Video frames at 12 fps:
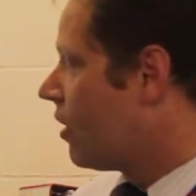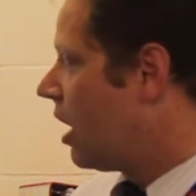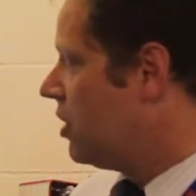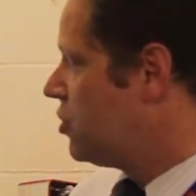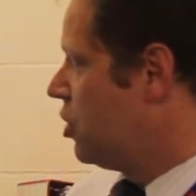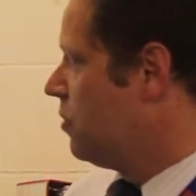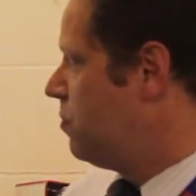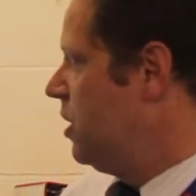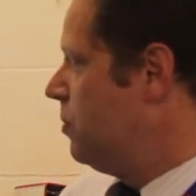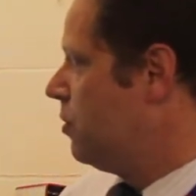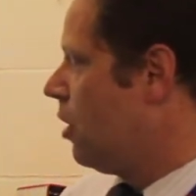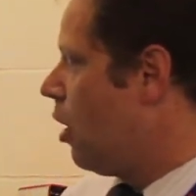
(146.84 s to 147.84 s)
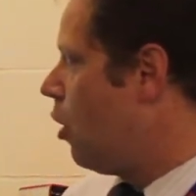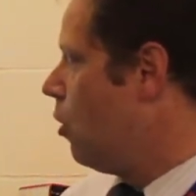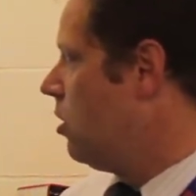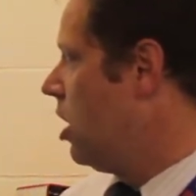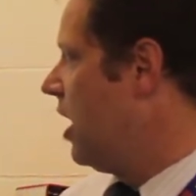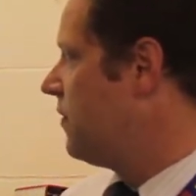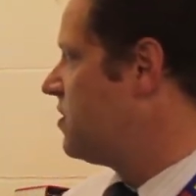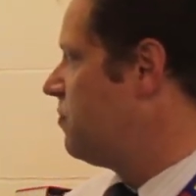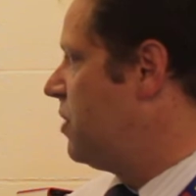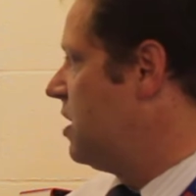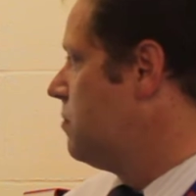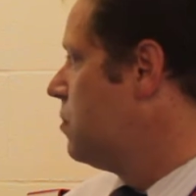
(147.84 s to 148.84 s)
as young people, our whole lives have
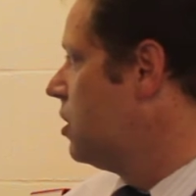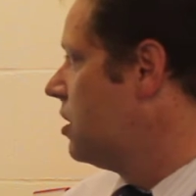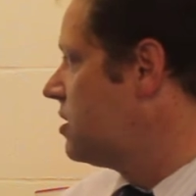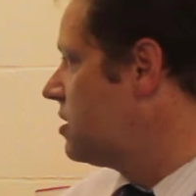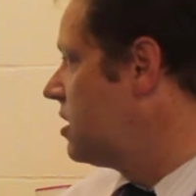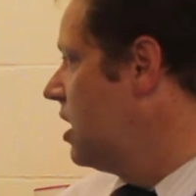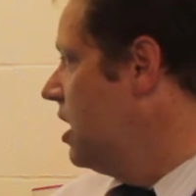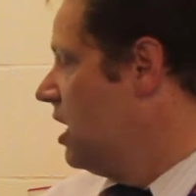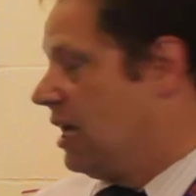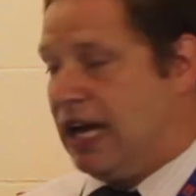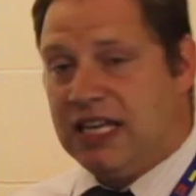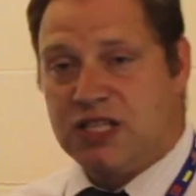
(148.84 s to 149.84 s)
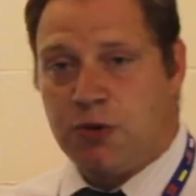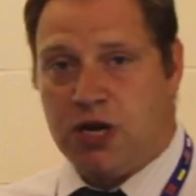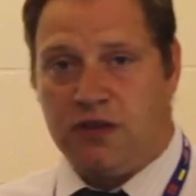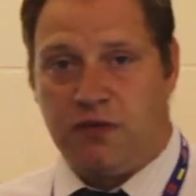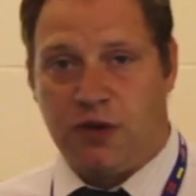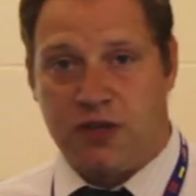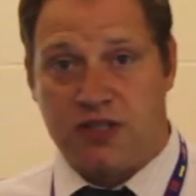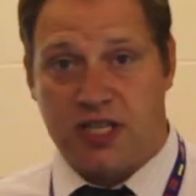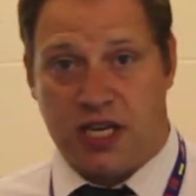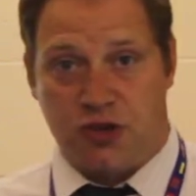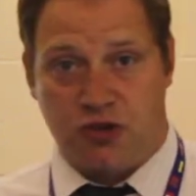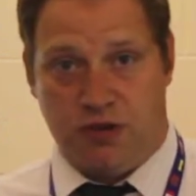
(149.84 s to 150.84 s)
been immersed in 21st
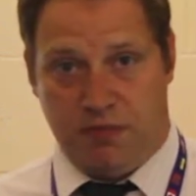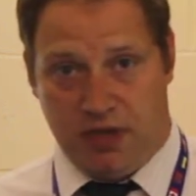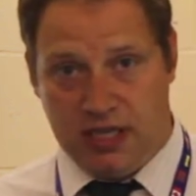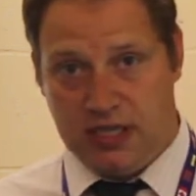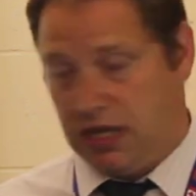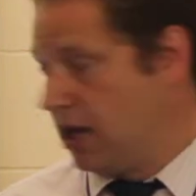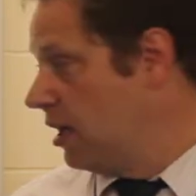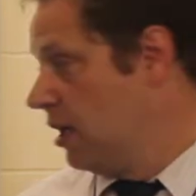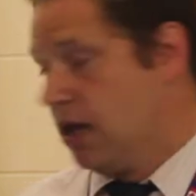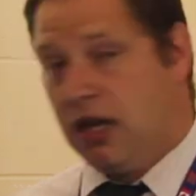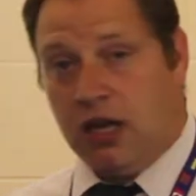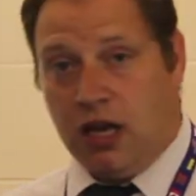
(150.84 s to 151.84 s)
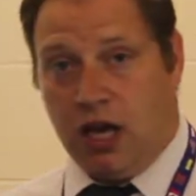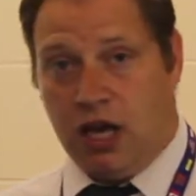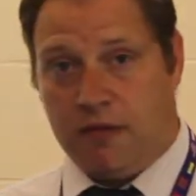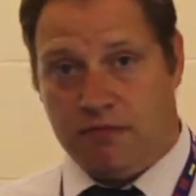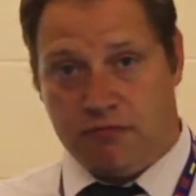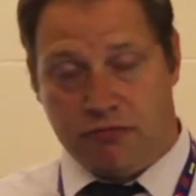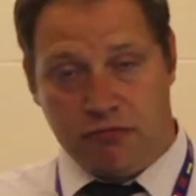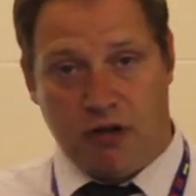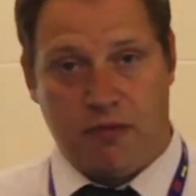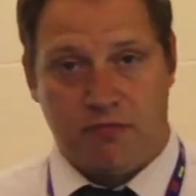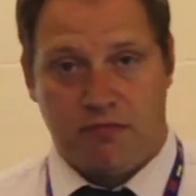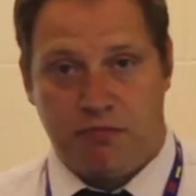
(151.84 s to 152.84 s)
century media. I've
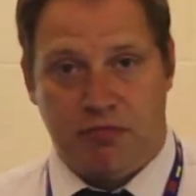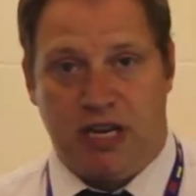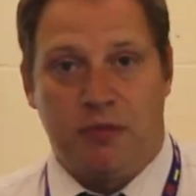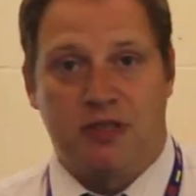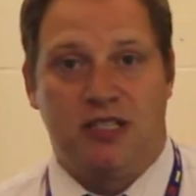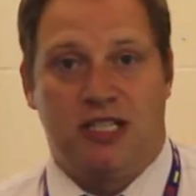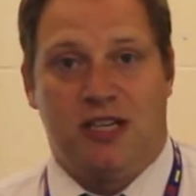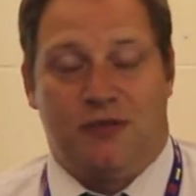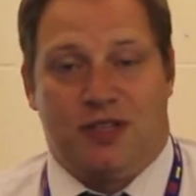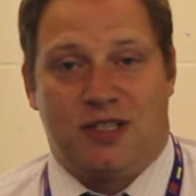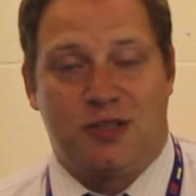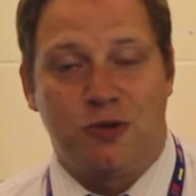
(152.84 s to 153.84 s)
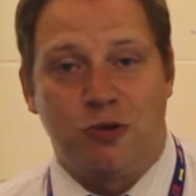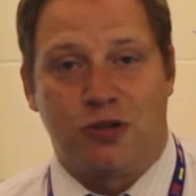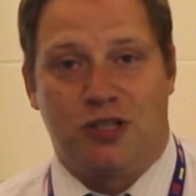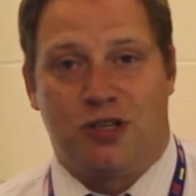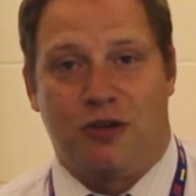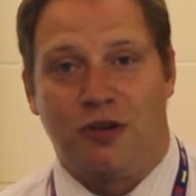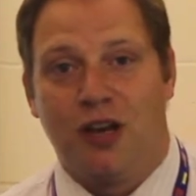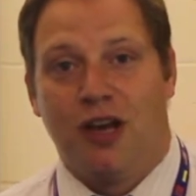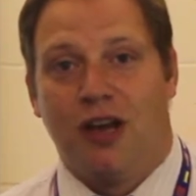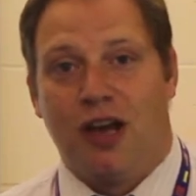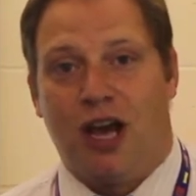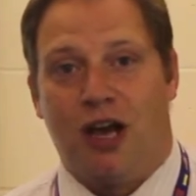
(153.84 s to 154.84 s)
been able to deliver this talk to you
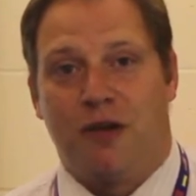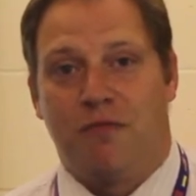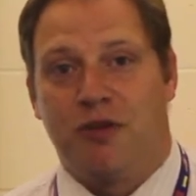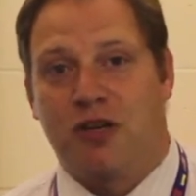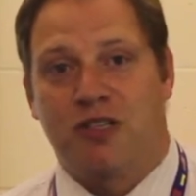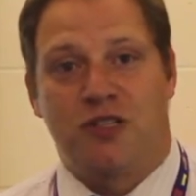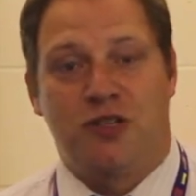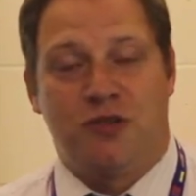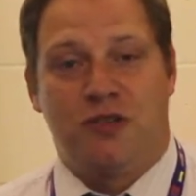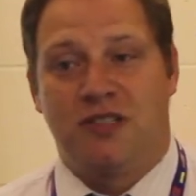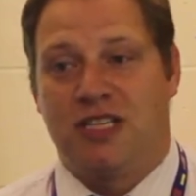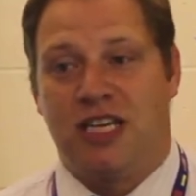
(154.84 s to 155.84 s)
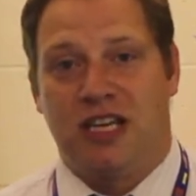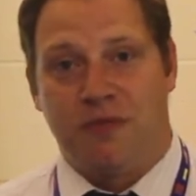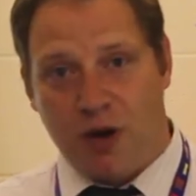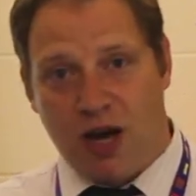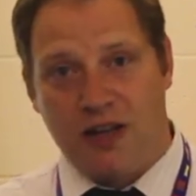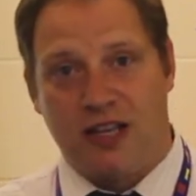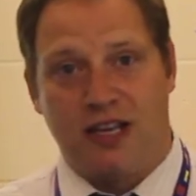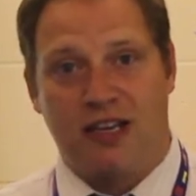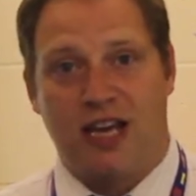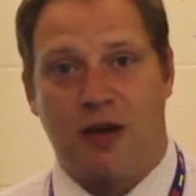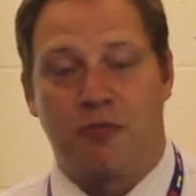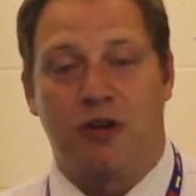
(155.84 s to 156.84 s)
because students here behind that
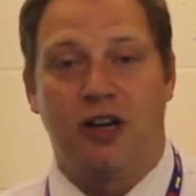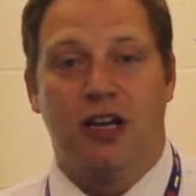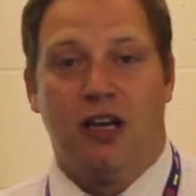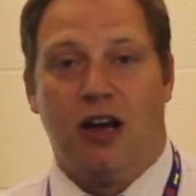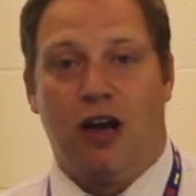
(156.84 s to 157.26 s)
camera